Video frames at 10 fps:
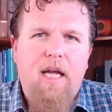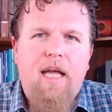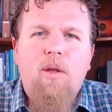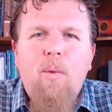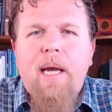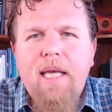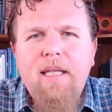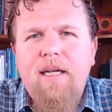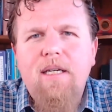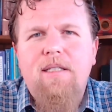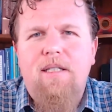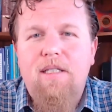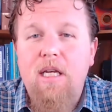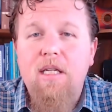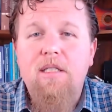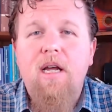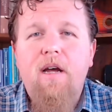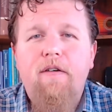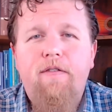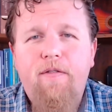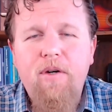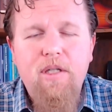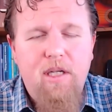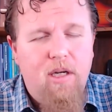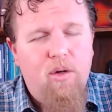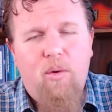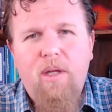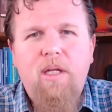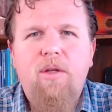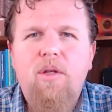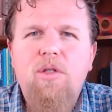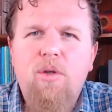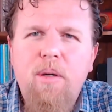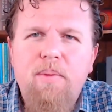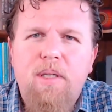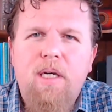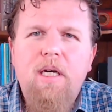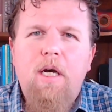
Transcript: And the way He does this is, firstly, according to the scripture,